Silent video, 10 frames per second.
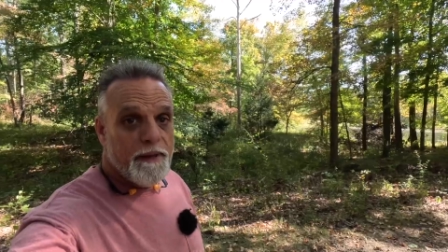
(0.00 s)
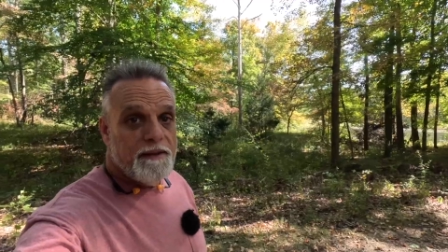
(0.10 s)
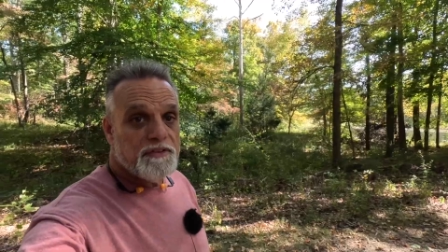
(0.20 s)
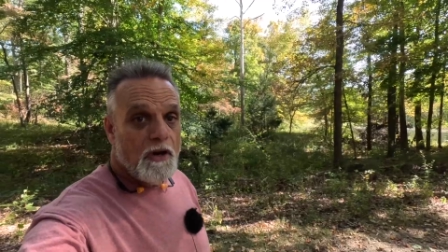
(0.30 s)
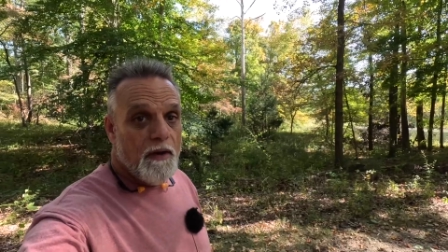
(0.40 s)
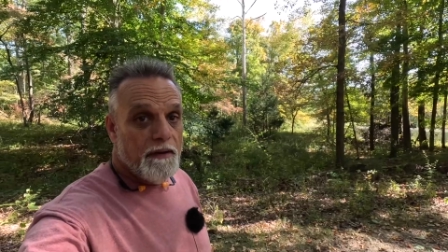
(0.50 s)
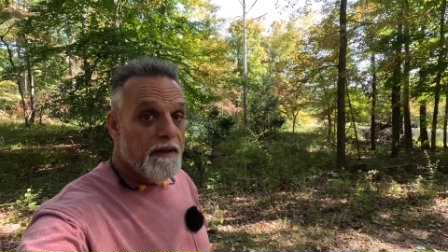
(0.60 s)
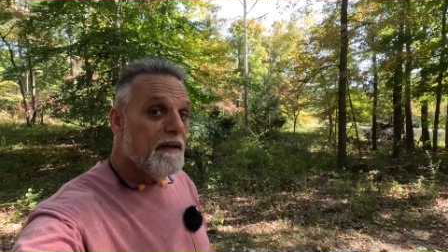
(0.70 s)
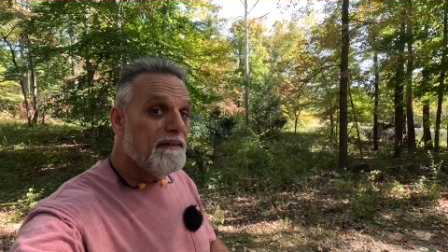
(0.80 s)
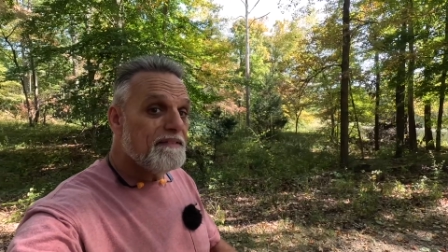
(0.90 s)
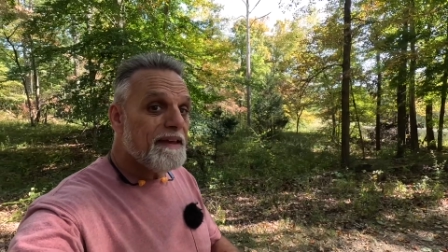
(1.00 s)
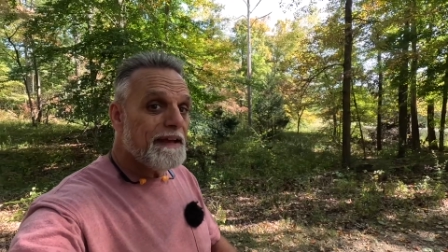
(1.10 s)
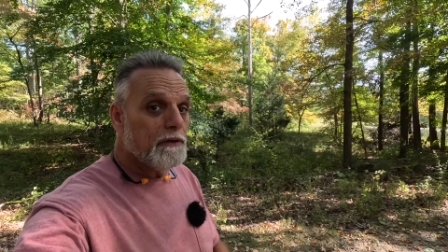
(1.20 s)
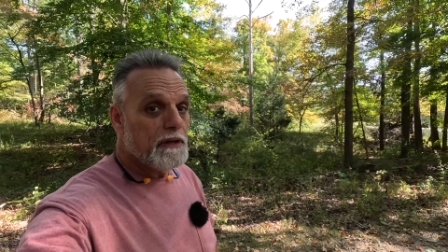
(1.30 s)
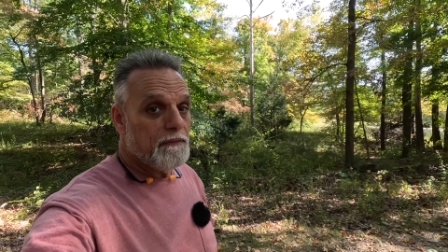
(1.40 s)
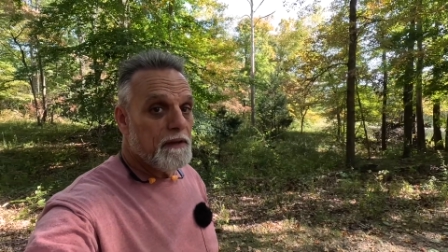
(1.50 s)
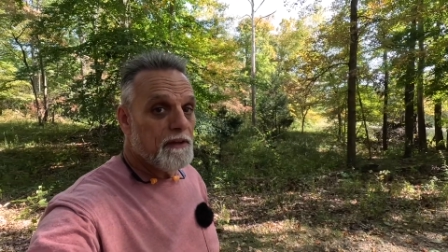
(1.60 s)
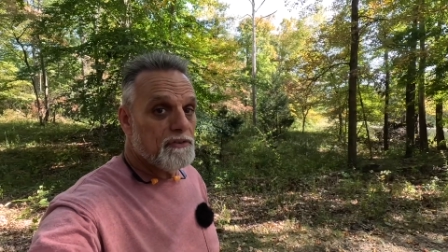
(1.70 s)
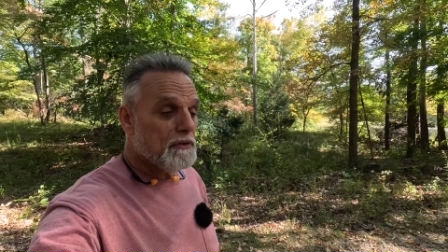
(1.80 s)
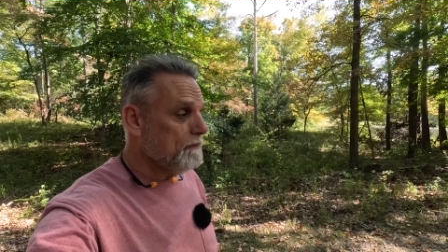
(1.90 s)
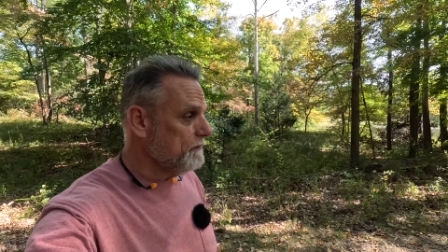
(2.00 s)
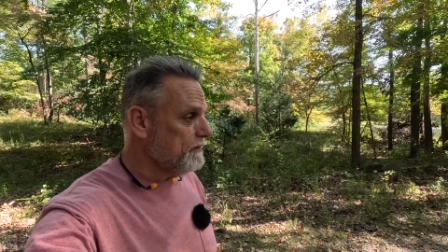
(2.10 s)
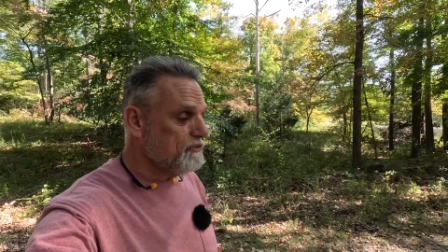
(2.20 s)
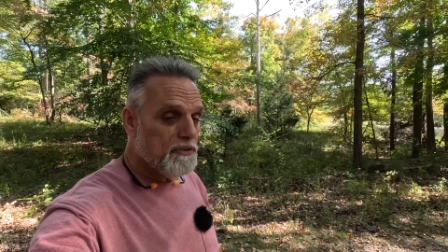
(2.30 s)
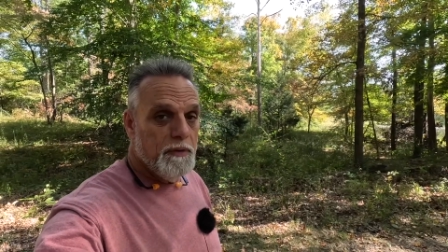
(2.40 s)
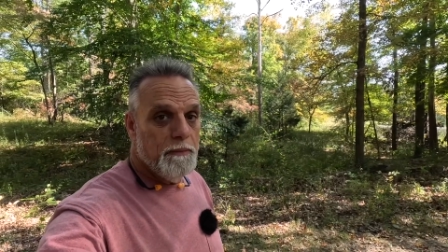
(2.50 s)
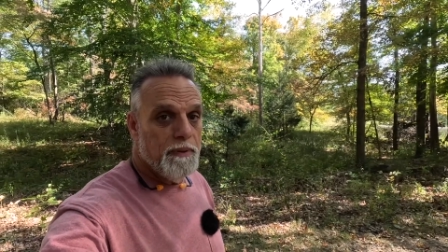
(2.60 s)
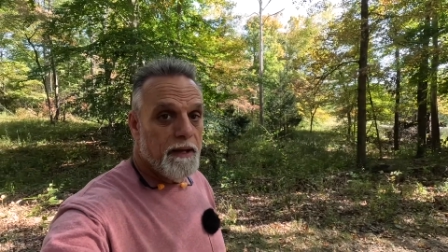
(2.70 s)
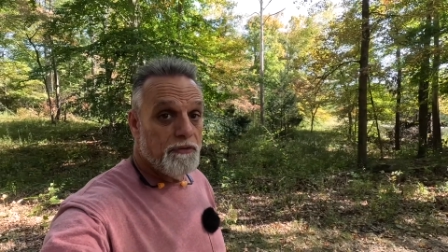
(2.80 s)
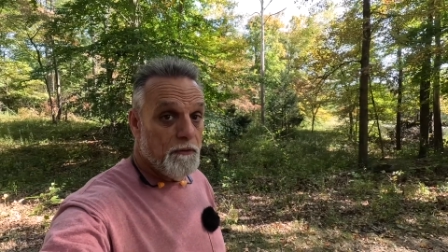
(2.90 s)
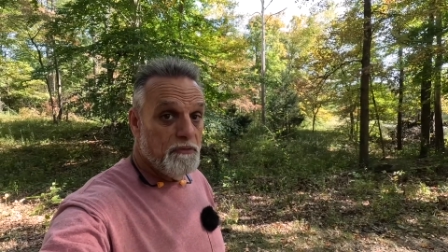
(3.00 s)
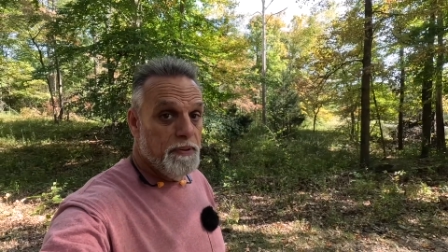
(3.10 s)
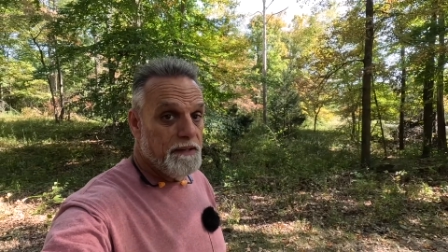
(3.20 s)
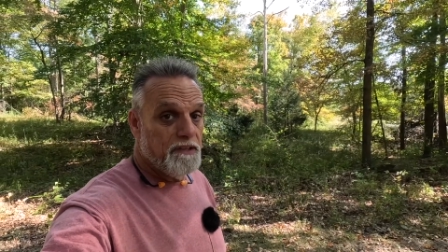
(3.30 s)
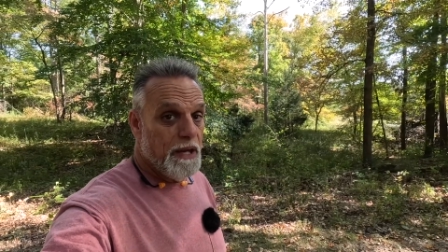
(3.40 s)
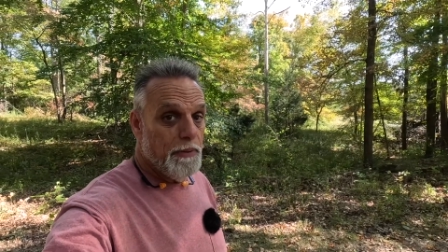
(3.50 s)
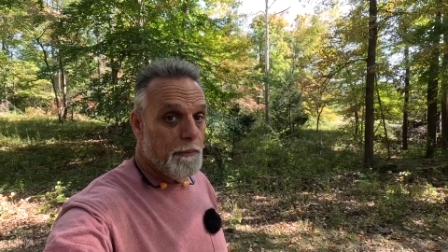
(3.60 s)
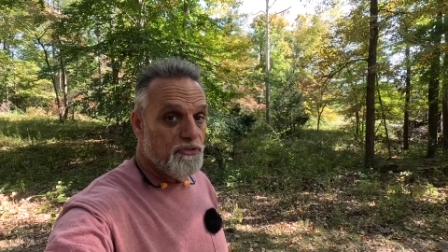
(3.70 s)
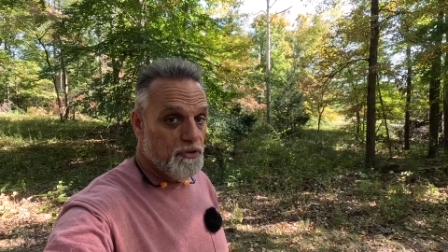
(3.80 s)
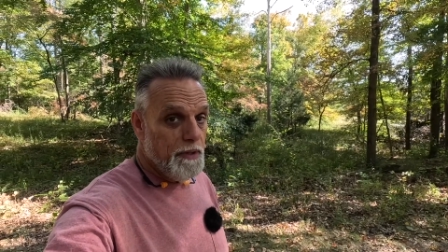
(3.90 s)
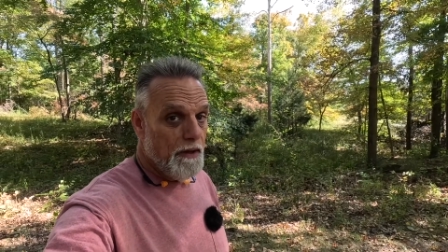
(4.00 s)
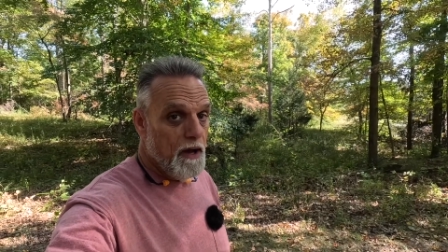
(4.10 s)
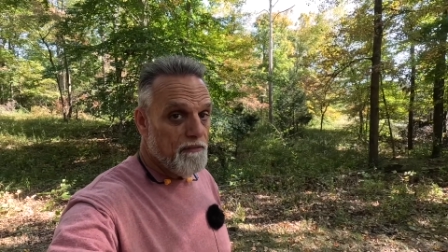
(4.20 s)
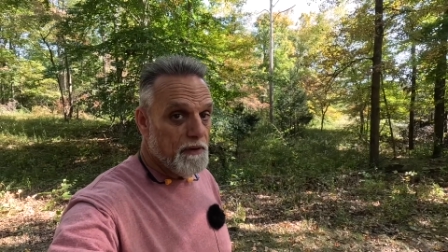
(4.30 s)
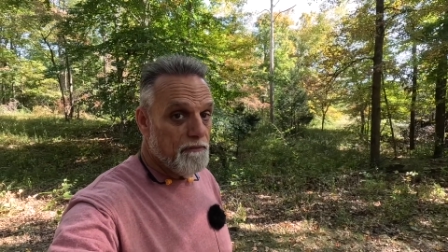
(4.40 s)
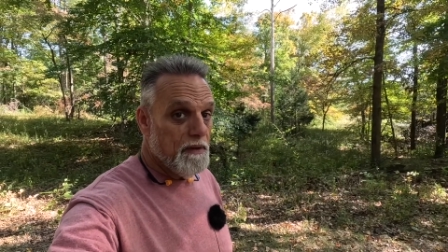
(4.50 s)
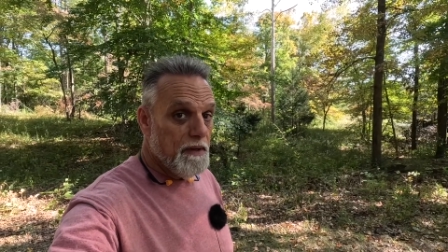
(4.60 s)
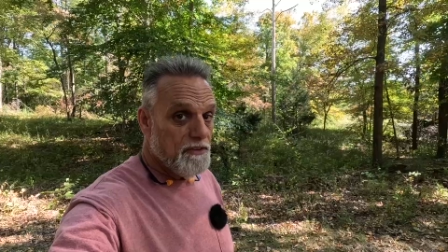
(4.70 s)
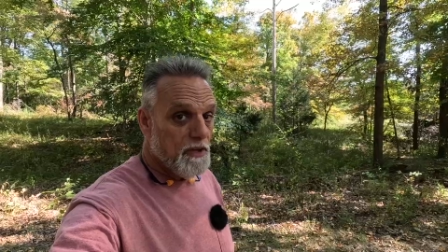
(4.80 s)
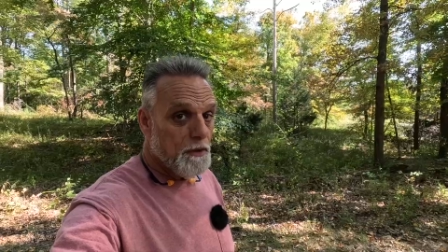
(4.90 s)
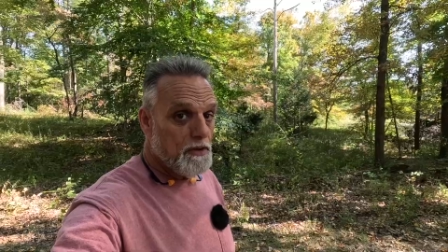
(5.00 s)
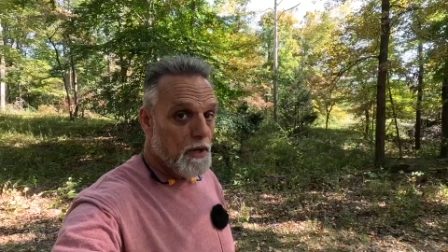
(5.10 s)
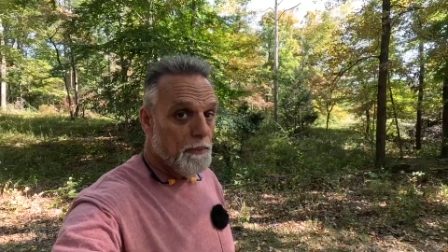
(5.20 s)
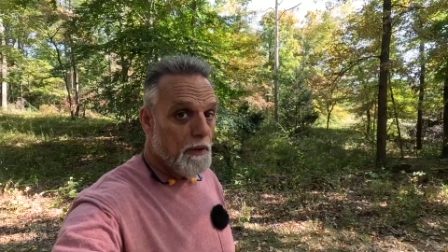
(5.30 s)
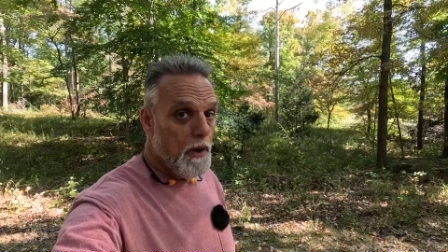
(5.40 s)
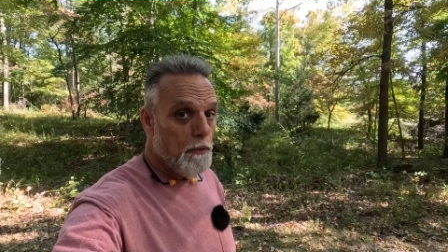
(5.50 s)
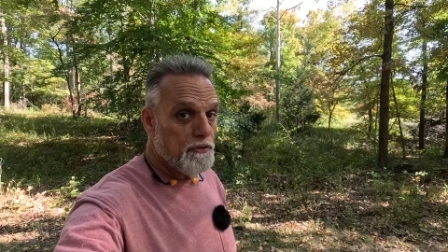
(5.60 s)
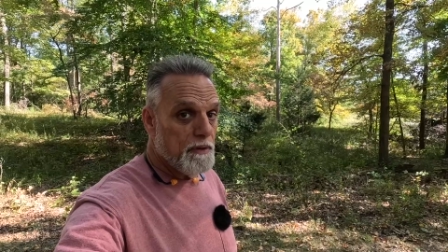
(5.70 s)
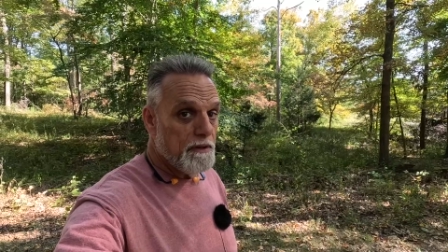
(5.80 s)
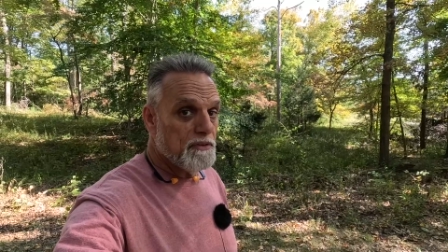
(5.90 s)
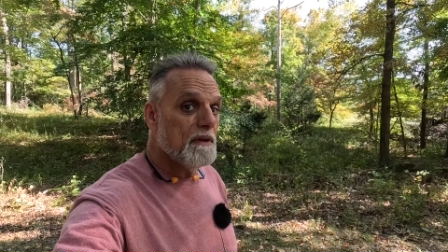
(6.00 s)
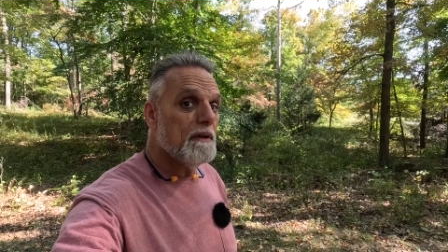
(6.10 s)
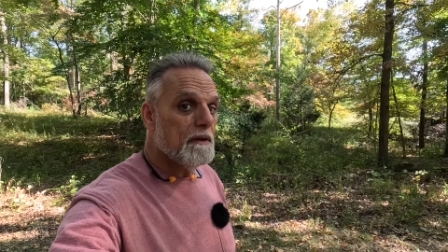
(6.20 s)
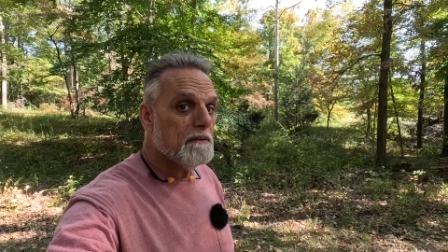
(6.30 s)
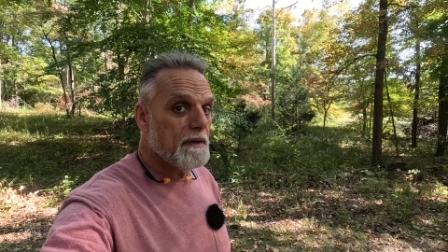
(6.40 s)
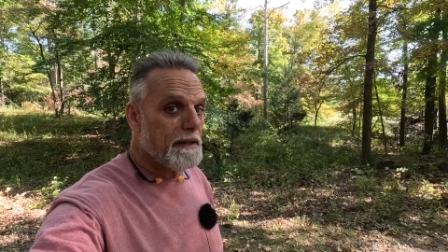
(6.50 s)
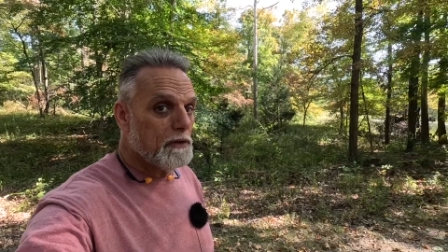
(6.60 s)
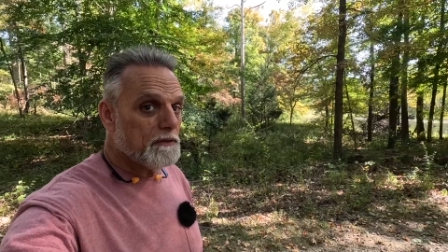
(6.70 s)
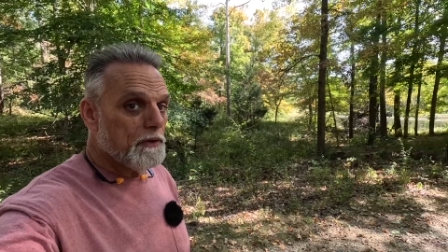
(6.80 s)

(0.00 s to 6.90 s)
we get started, take a look at this. This shooting bench, or this picnic table I'm shooting off of, is under a couple of oak trees. Take a look at the